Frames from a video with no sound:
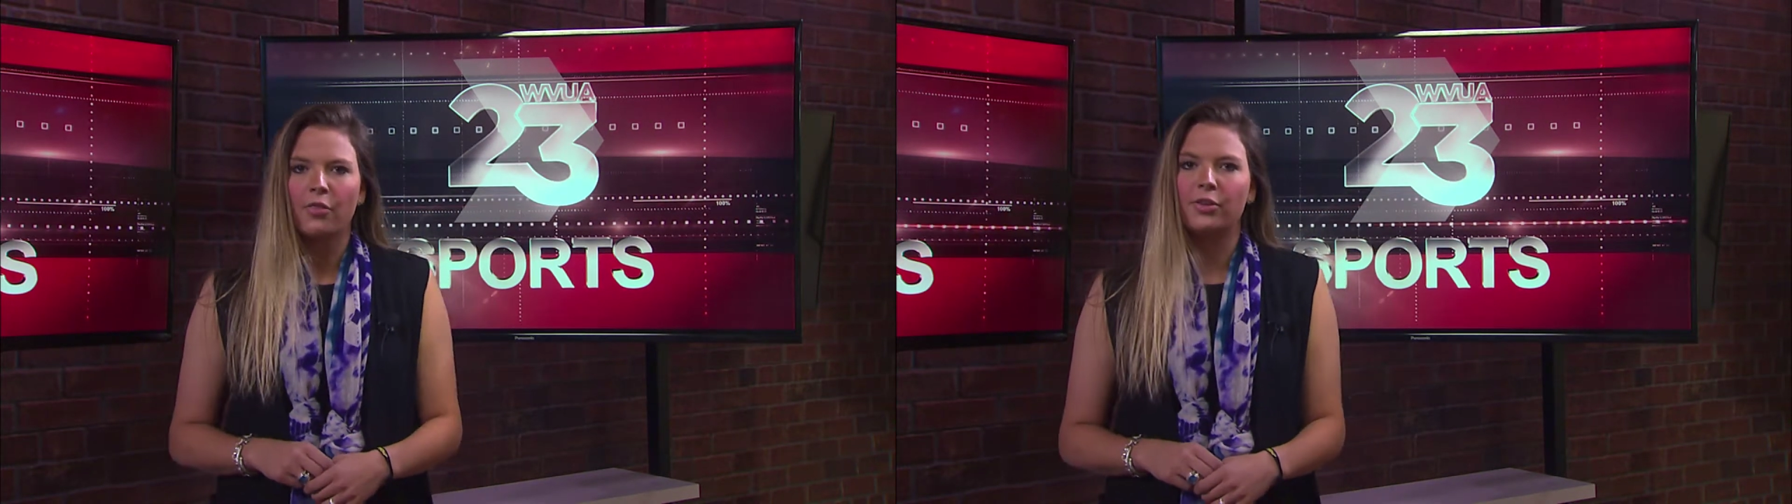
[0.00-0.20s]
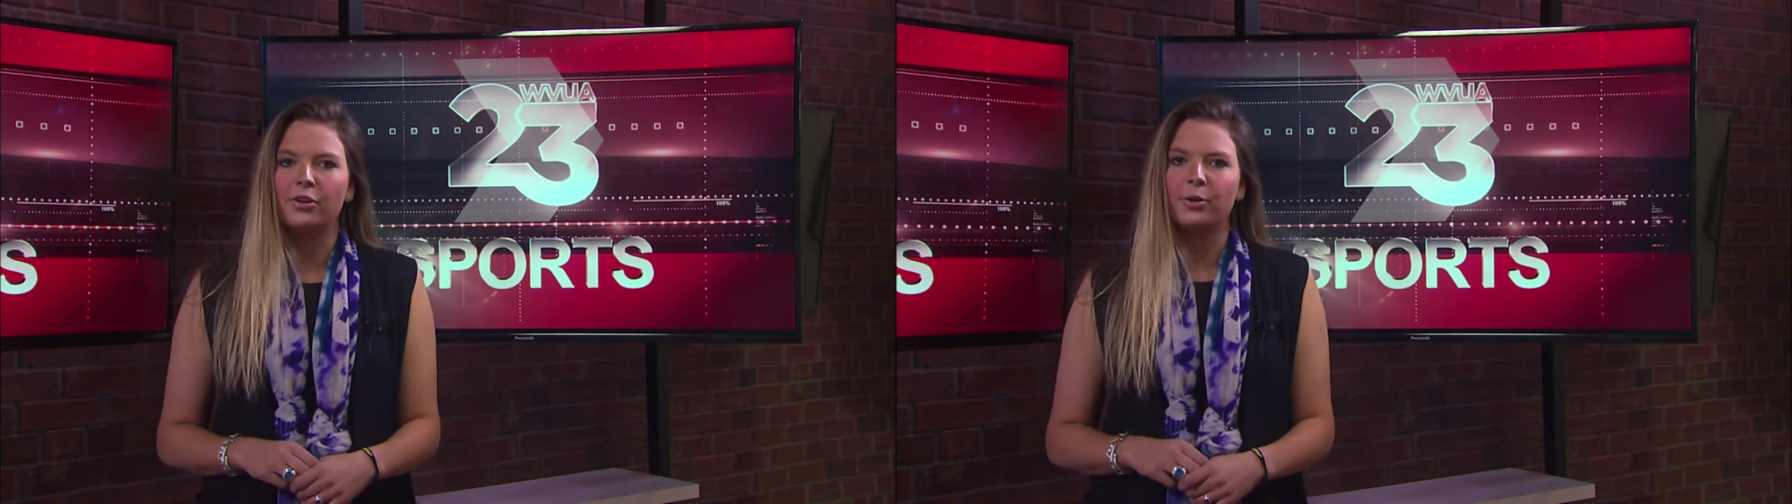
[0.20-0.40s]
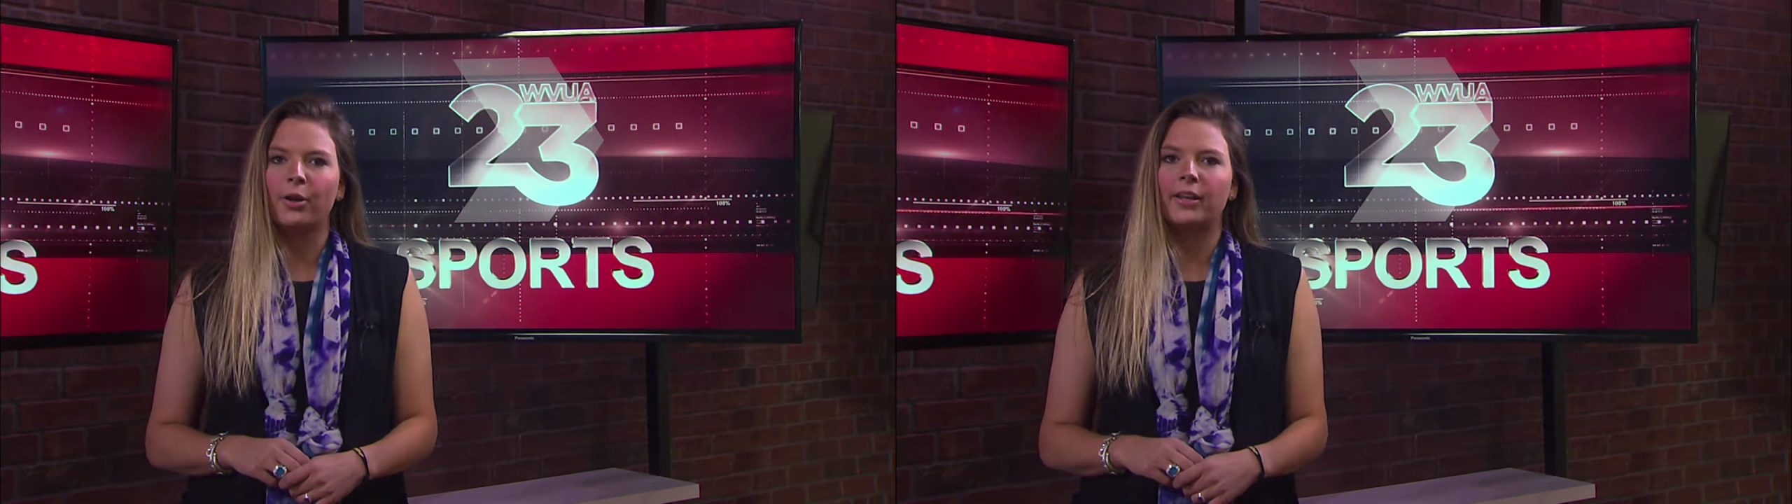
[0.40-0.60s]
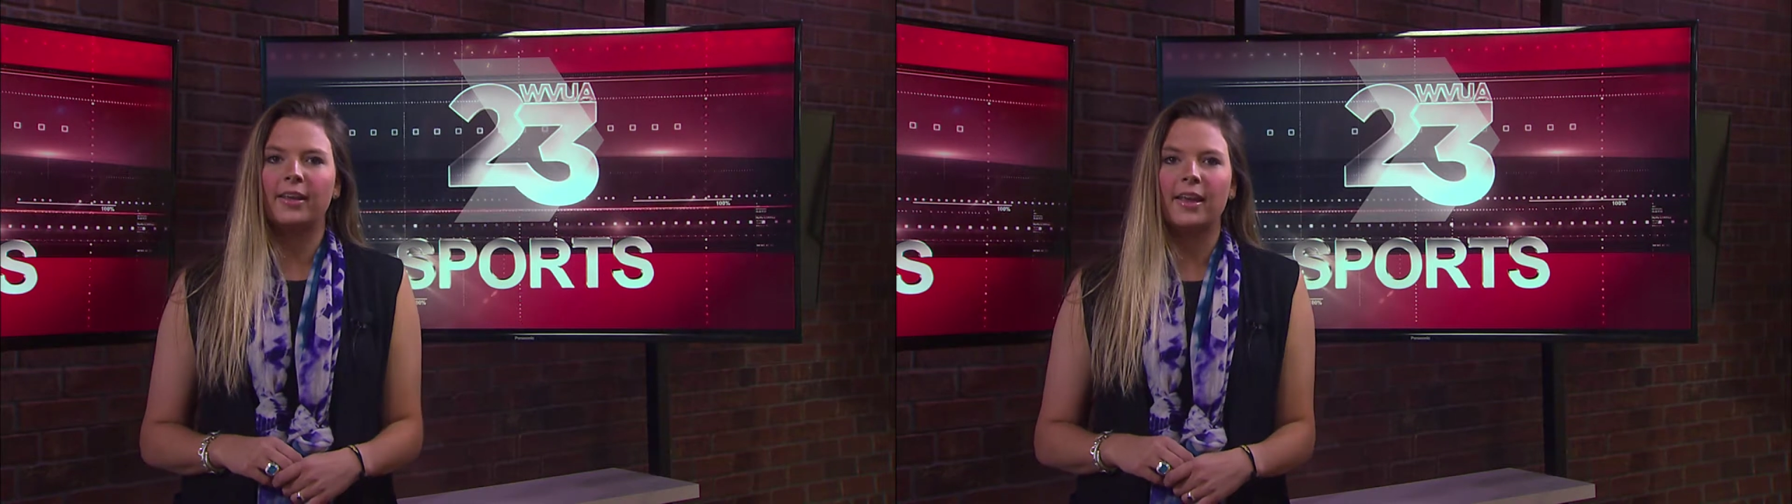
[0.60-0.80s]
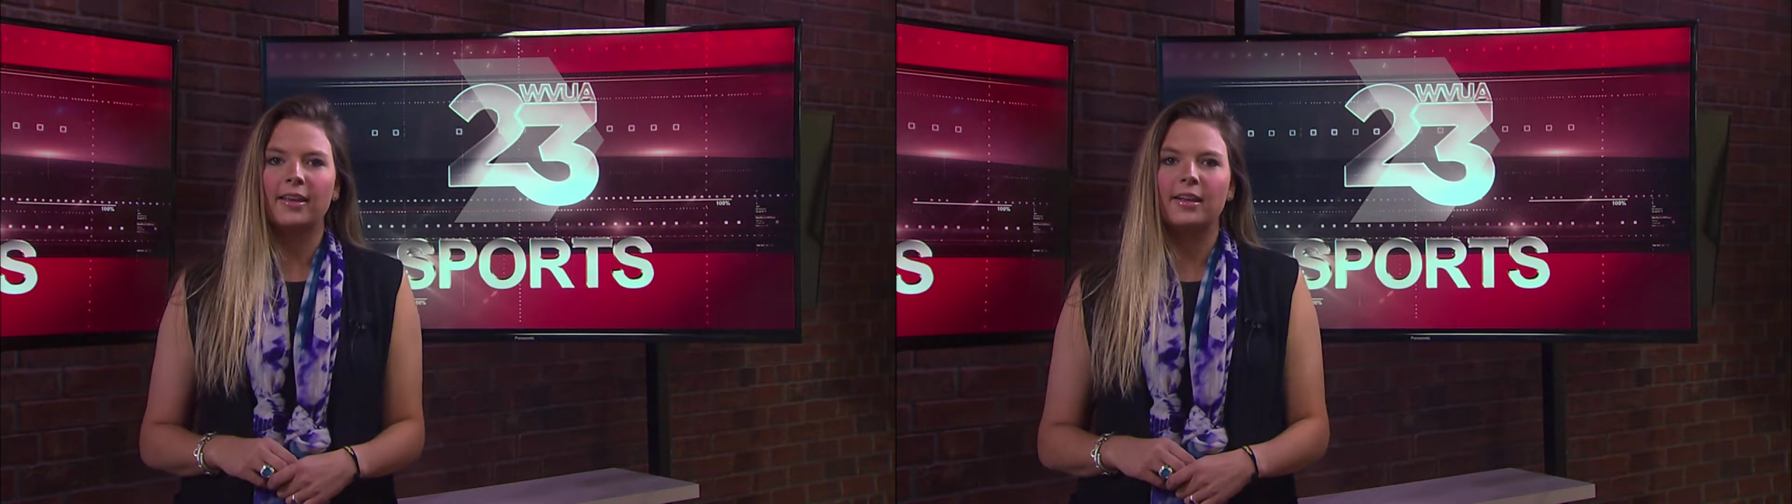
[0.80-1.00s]
The New York
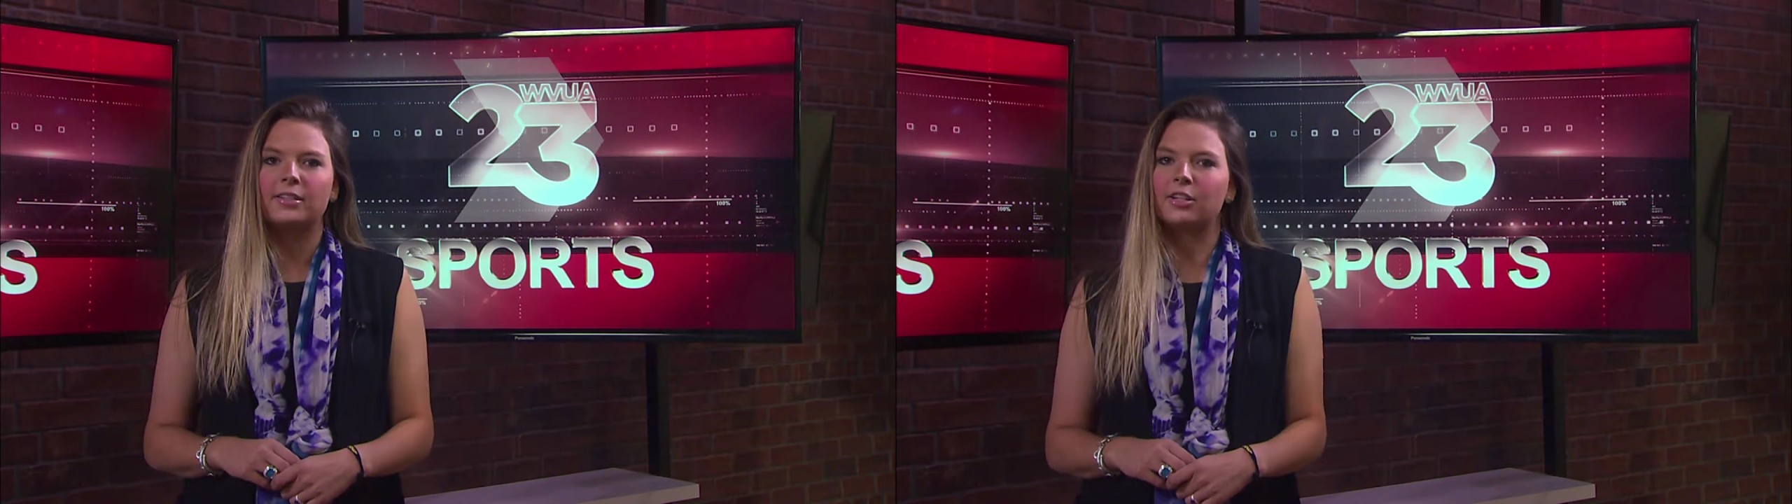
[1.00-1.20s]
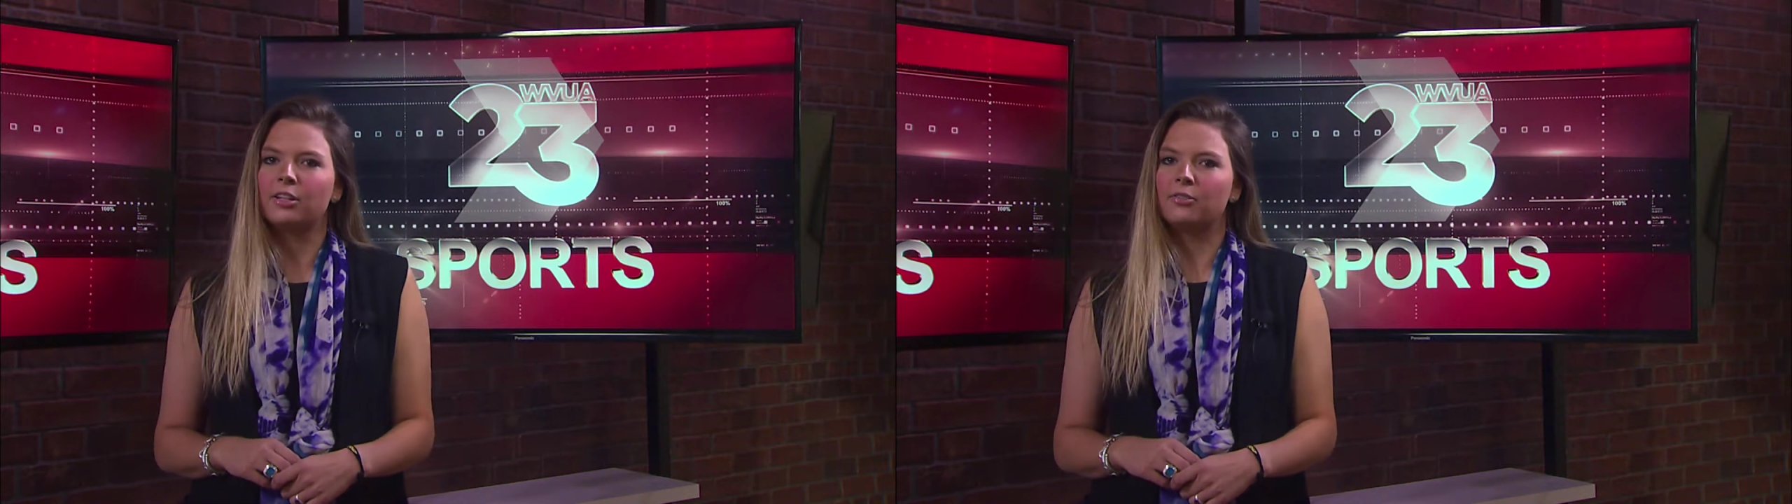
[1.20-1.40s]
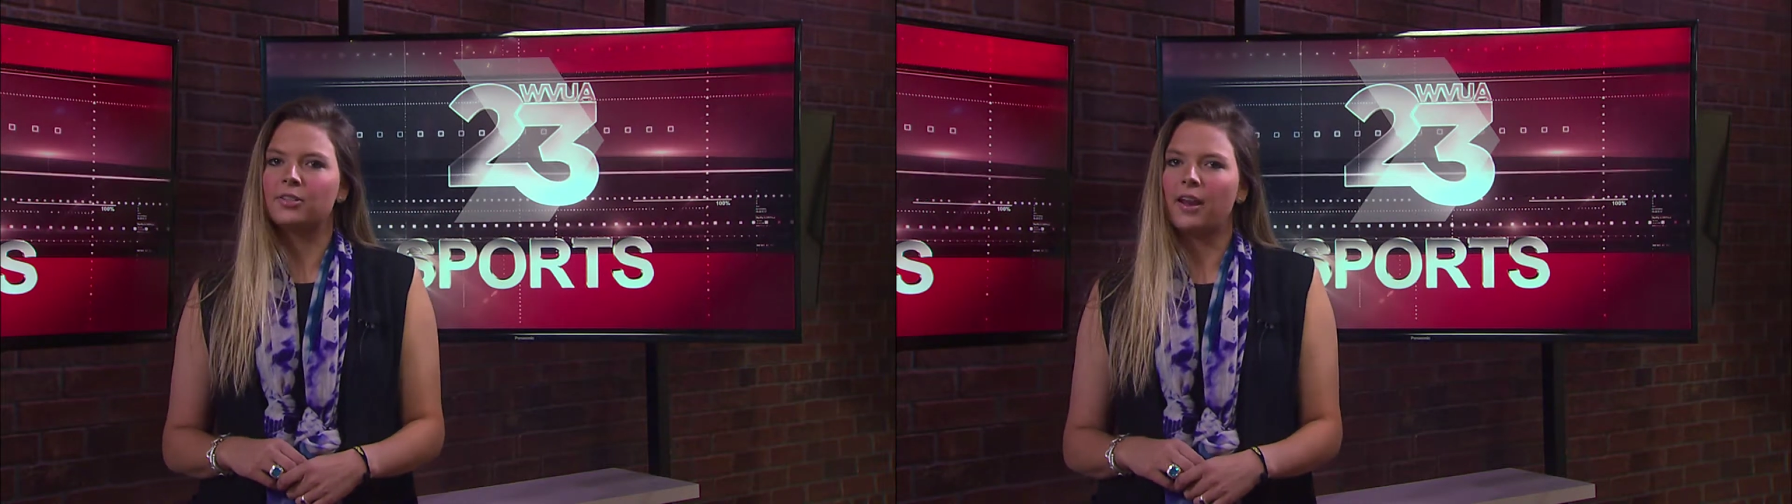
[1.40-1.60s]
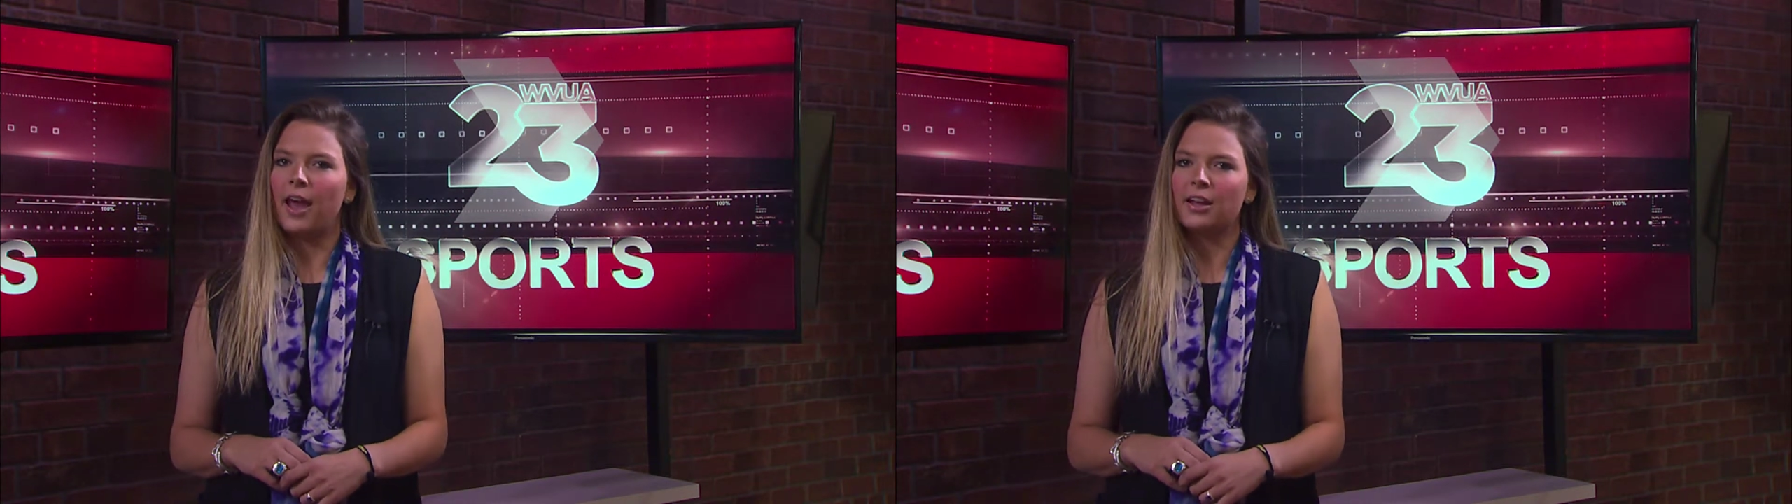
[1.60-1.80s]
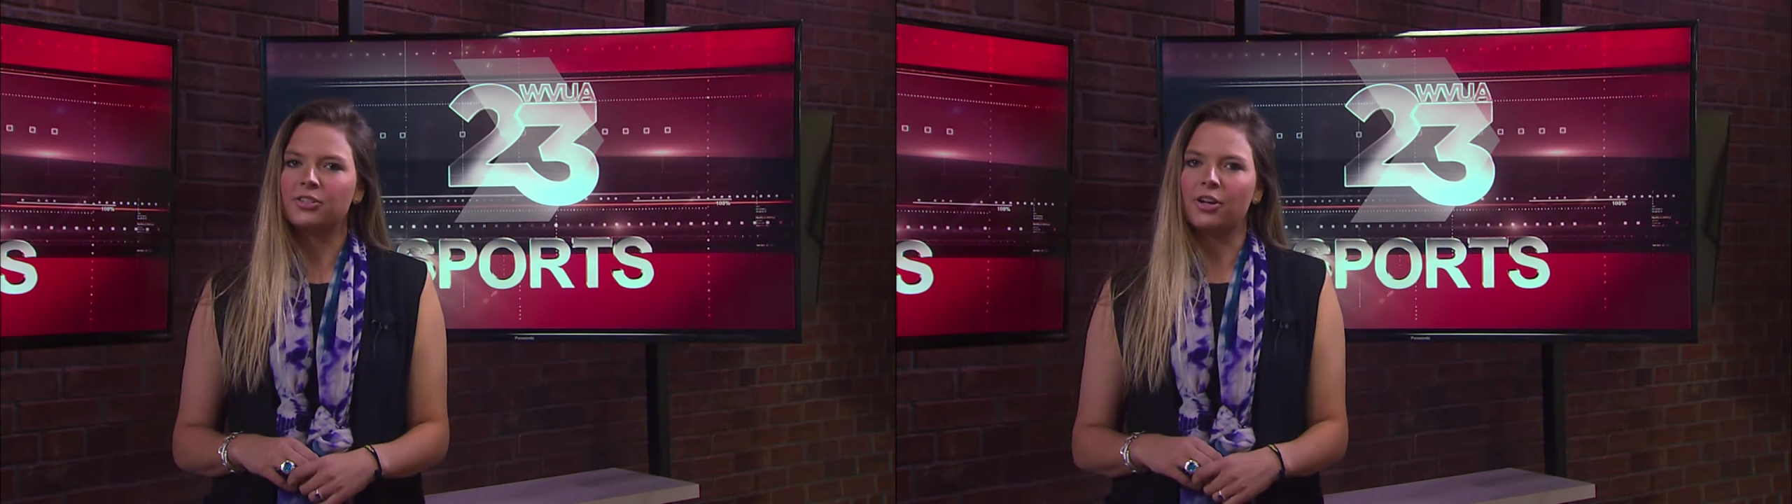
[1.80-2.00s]
Yankees and Houston
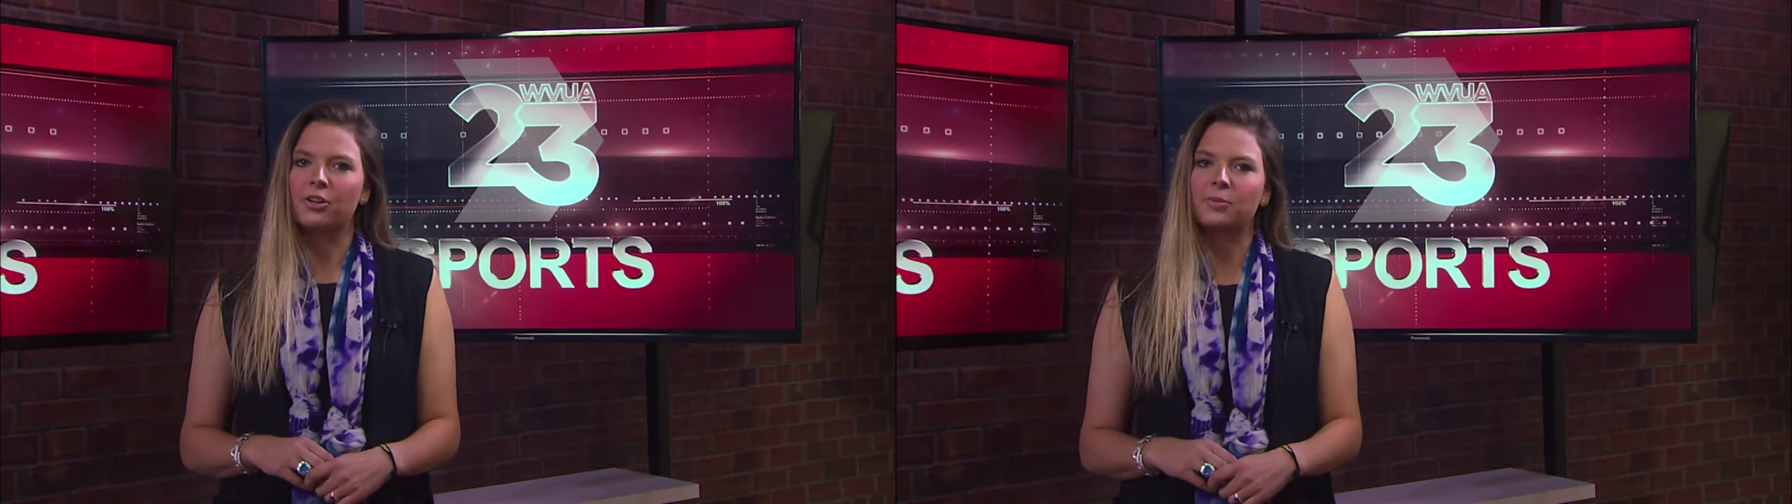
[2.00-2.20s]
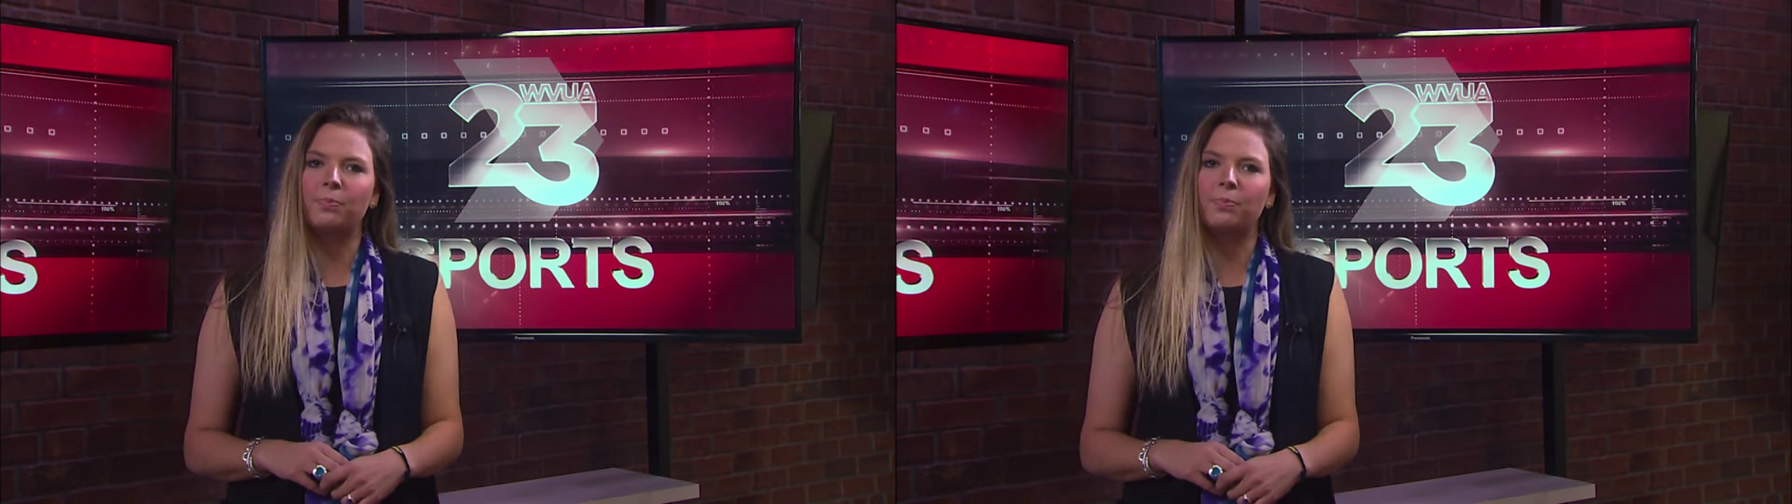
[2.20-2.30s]
Astros